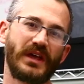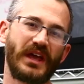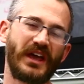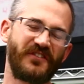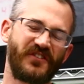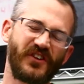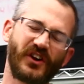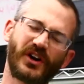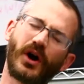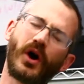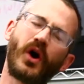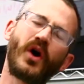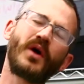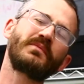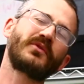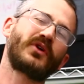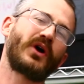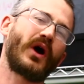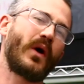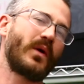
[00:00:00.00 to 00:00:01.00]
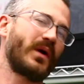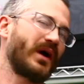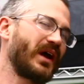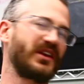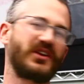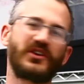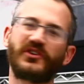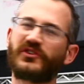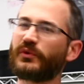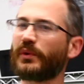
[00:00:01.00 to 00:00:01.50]
If you're a home grower
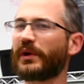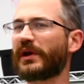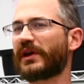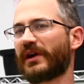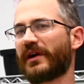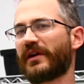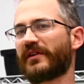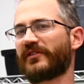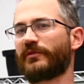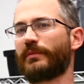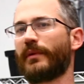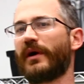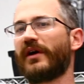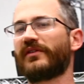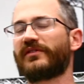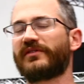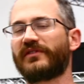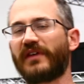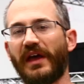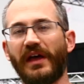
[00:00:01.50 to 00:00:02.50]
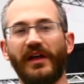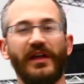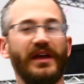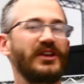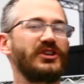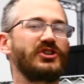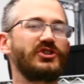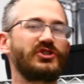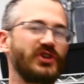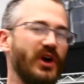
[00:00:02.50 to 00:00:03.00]
and you're doing it on a small scale
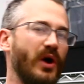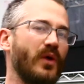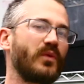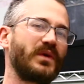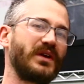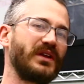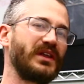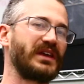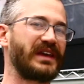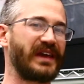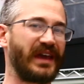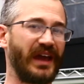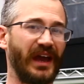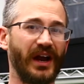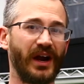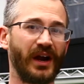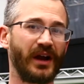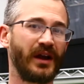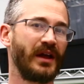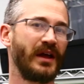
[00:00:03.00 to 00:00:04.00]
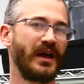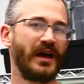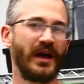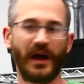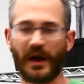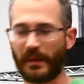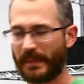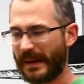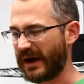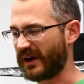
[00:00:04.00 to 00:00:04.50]
and you don't really care
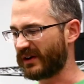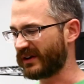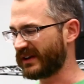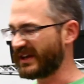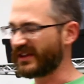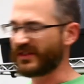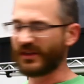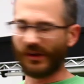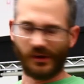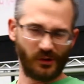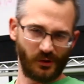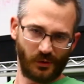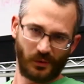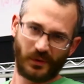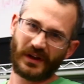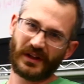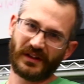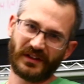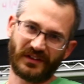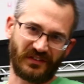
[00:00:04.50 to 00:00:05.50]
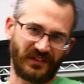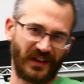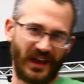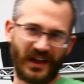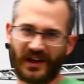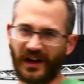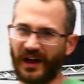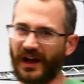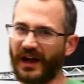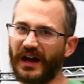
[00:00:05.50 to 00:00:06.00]
about either the real
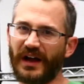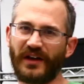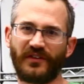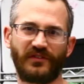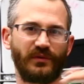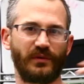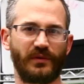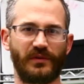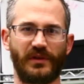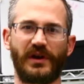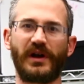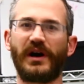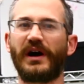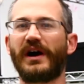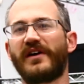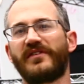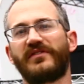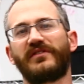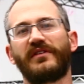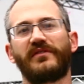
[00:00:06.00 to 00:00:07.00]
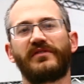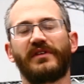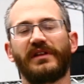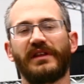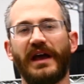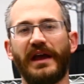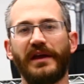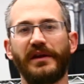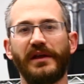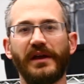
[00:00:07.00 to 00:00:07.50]
estate cost or the cost of the
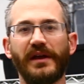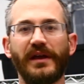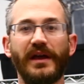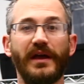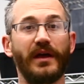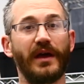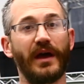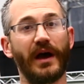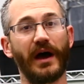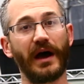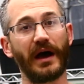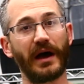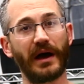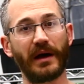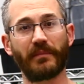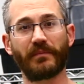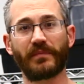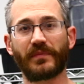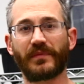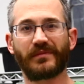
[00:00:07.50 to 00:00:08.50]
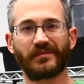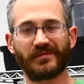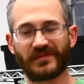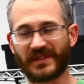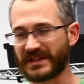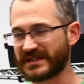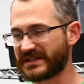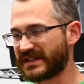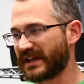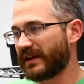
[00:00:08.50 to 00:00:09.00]
lighting, um,
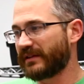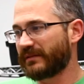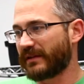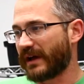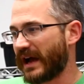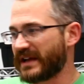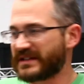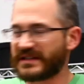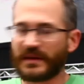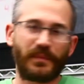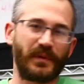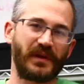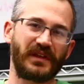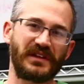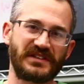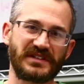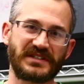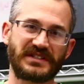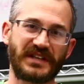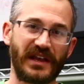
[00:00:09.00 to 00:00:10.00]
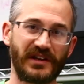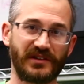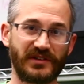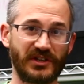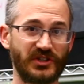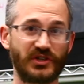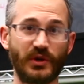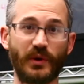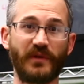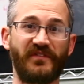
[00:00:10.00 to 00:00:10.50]
then ten, I typically just say
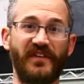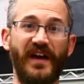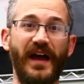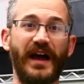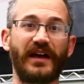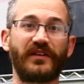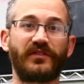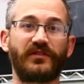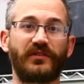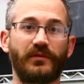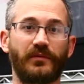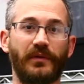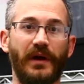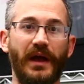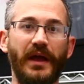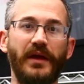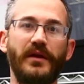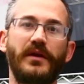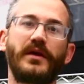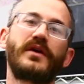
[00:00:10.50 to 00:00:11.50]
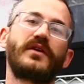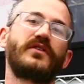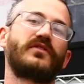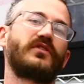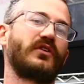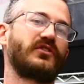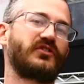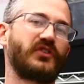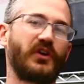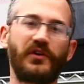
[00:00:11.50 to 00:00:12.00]
just do it fast, right?
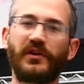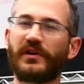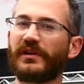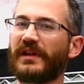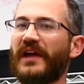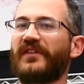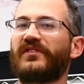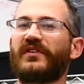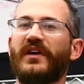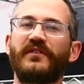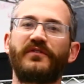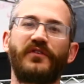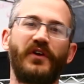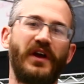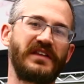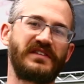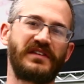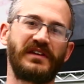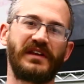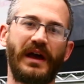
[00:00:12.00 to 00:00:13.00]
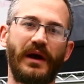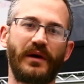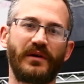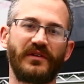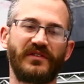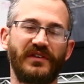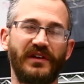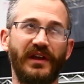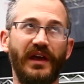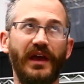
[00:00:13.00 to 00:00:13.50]
So turn your lights on for 18
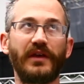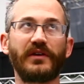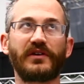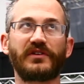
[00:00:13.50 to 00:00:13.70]
hours a day.